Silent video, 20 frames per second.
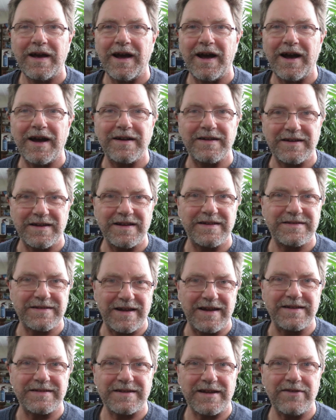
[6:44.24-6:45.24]
and
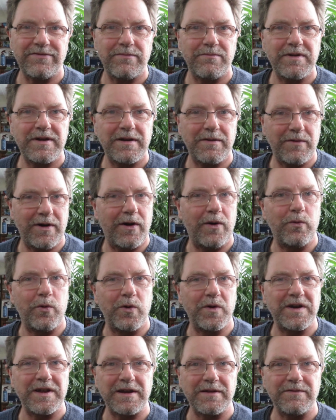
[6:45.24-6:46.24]
it's given me a
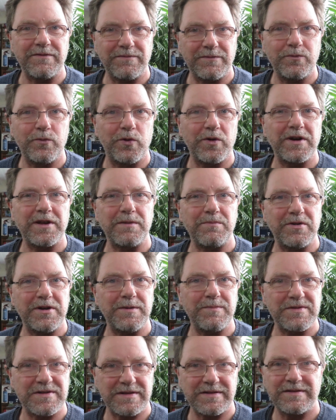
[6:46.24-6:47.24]
warning
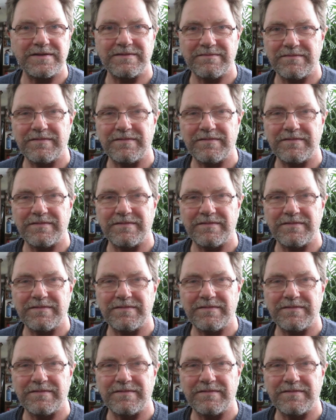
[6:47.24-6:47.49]
beeps,